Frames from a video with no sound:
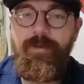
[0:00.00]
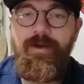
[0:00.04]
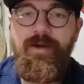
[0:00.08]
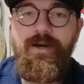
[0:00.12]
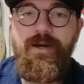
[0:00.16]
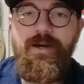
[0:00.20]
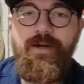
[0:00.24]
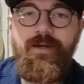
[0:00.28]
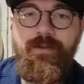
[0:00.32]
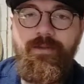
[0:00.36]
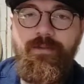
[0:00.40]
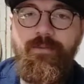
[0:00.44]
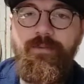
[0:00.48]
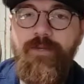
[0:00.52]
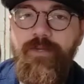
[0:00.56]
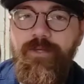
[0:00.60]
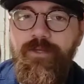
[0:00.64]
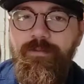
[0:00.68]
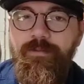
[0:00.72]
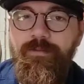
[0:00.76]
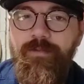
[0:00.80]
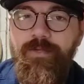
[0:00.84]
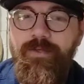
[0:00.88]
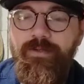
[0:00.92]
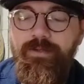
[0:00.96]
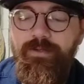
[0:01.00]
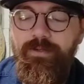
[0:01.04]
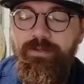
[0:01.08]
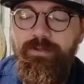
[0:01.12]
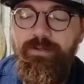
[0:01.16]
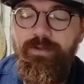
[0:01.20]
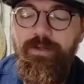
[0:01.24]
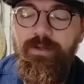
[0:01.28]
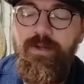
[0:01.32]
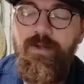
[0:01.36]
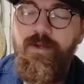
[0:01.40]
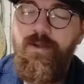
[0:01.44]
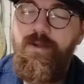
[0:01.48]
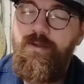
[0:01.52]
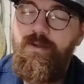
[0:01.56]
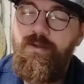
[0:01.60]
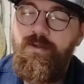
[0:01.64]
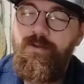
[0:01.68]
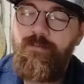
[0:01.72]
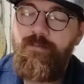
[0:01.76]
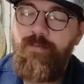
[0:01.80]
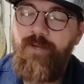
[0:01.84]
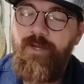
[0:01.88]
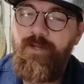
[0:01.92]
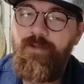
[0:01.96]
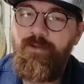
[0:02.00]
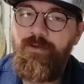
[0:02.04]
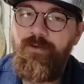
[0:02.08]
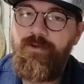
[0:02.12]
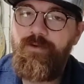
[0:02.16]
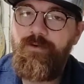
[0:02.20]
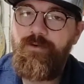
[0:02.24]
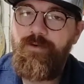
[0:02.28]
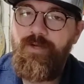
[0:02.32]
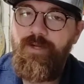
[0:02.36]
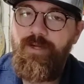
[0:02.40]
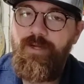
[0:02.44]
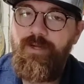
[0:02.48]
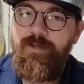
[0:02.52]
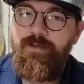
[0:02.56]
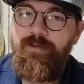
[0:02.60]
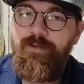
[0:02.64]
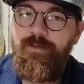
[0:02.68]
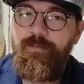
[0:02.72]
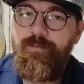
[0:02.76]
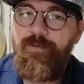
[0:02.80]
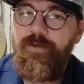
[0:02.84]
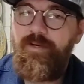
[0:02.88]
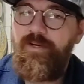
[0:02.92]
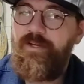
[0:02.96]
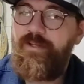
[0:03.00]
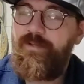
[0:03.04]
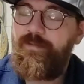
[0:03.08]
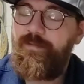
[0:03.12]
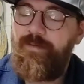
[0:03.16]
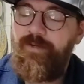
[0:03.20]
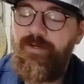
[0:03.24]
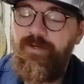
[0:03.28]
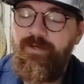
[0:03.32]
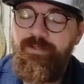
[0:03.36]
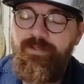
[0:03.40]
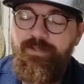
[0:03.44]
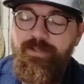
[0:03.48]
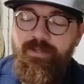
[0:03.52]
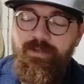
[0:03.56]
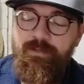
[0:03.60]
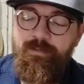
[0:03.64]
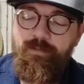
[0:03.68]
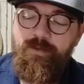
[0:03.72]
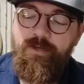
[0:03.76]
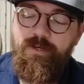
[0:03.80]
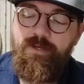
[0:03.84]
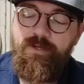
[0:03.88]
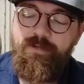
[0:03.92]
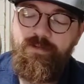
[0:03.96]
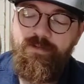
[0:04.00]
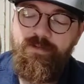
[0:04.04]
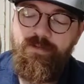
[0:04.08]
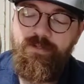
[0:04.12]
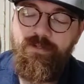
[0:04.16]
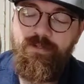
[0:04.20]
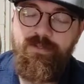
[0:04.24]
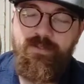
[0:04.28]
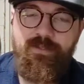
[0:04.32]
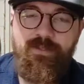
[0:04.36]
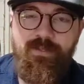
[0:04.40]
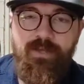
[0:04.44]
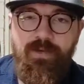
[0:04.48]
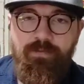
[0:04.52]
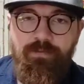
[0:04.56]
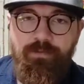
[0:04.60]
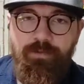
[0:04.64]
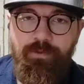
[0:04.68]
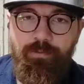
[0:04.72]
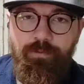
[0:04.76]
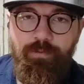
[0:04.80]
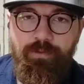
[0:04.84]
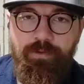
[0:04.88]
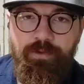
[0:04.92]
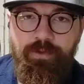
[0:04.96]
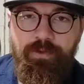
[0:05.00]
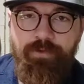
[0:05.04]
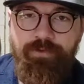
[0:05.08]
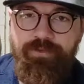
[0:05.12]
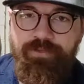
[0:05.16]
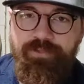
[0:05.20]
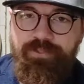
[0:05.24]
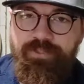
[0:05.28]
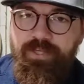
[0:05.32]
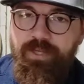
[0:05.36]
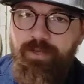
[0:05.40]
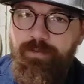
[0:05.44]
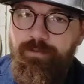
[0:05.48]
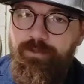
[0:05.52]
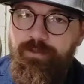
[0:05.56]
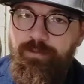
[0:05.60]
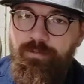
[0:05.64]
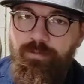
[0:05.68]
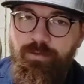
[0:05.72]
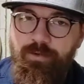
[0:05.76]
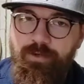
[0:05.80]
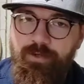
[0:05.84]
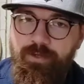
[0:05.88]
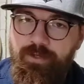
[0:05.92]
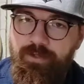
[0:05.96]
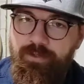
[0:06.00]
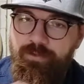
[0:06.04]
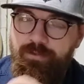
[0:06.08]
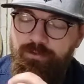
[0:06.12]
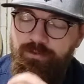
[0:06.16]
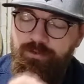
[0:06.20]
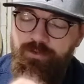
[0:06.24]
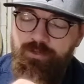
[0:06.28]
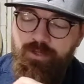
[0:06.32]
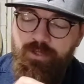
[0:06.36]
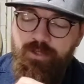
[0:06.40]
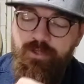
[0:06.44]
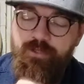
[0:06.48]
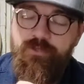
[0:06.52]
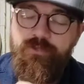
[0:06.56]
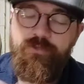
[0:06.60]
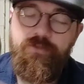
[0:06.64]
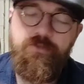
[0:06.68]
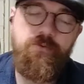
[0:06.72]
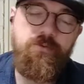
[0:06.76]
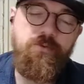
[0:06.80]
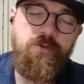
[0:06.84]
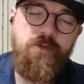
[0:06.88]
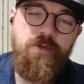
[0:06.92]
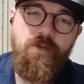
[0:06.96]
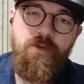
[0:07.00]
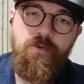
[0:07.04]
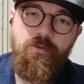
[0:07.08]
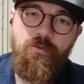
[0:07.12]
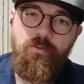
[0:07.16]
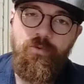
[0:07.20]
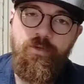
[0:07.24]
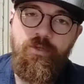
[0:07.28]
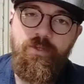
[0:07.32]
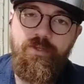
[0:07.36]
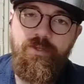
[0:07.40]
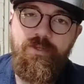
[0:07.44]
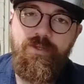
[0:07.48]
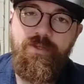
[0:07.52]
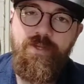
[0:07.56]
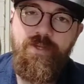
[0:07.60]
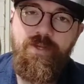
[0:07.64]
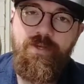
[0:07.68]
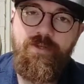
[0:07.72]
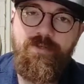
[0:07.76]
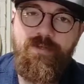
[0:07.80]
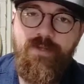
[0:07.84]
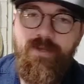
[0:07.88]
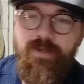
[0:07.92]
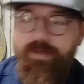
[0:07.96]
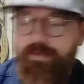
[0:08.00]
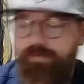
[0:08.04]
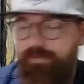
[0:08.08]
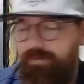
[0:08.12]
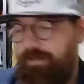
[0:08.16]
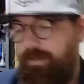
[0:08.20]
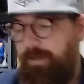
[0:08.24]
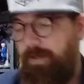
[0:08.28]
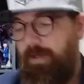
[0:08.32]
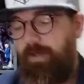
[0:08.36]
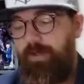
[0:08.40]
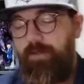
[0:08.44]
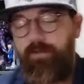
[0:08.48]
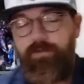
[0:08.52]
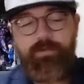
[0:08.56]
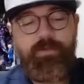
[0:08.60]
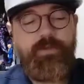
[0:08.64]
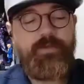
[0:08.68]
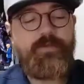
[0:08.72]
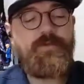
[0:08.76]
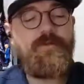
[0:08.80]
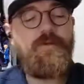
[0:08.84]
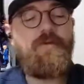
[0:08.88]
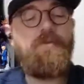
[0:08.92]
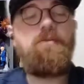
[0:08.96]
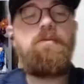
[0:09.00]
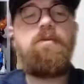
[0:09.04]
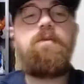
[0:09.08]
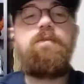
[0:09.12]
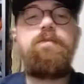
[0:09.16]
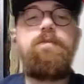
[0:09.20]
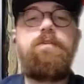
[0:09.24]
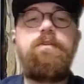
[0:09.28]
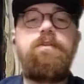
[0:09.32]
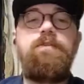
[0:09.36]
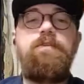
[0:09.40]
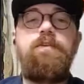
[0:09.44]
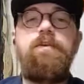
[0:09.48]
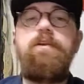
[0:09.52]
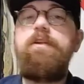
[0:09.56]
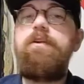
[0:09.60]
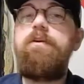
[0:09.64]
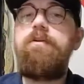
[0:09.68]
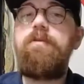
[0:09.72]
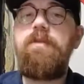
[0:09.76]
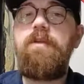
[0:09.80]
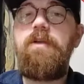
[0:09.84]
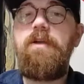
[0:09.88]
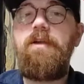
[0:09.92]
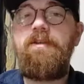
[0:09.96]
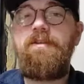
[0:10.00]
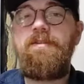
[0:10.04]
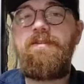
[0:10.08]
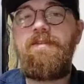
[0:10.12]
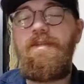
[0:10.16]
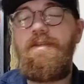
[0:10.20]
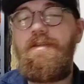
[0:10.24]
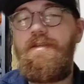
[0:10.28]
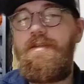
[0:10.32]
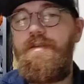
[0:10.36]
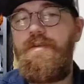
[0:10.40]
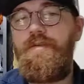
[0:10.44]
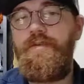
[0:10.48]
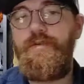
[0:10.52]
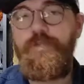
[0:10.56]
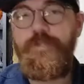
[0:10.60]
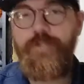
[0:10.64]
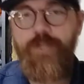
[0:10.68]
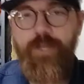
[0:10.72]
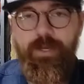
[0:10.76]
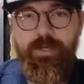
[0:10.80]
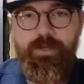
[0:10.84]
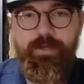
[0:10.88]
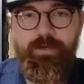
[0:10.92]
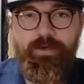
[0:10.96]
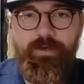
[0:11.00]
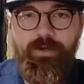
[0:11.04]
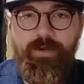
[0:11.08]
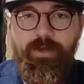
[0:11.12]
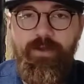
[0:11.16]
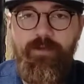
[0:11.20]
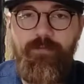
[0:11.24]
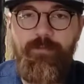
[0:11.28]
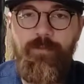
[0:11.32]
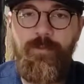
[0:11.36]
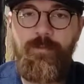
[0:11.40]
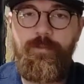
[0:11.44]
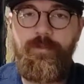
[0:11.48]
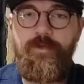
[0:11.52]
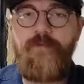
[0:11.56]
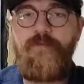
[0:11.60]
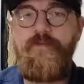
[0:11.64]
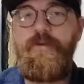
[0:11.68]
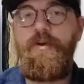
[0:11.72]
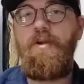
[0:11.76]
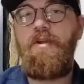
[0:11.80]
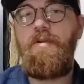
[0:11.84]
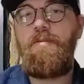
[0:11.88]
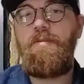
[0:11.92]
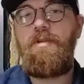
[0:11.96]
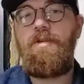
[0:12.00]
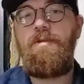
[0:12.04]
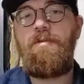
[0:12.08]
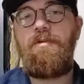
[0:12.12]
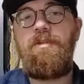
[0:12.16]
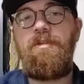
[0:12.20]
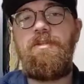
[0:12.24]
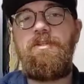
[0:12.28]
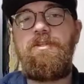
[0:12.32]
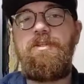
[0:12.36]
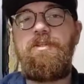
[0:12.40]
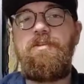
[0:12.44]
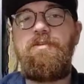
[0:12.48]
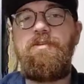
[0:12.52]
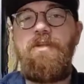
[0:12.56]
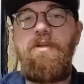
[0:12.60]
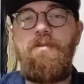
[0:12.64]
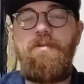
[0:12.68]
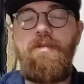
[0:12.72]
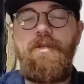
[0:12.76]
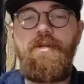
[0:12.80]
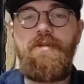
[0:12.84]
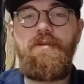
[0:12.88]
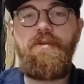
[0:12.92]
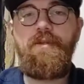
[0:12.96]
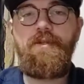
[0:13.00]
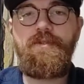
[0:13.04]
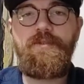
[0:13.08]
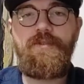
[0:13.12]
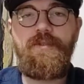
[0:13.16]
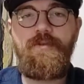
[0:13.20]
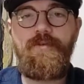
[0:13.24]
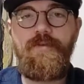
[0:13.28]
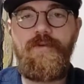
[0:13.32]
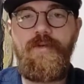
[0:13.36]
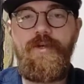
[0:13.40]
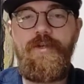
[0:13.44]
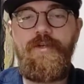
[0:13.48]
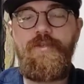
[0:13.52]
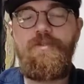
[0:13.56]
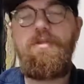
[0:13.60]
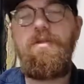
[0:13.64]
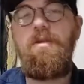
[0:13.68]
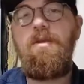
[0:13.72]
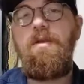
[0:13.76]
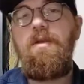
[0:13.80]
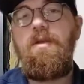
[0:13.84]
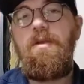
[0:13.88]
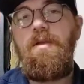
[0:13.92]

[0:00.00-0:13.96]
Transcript: Highly recommend it. May look okay in the box, but outside the box, this is definitely one of those exceptions where it just really kicks ass. So that's going to do it for this video, guys. Thank you for checking it out. Remember to follow me on my Instagram at Collecting Garage.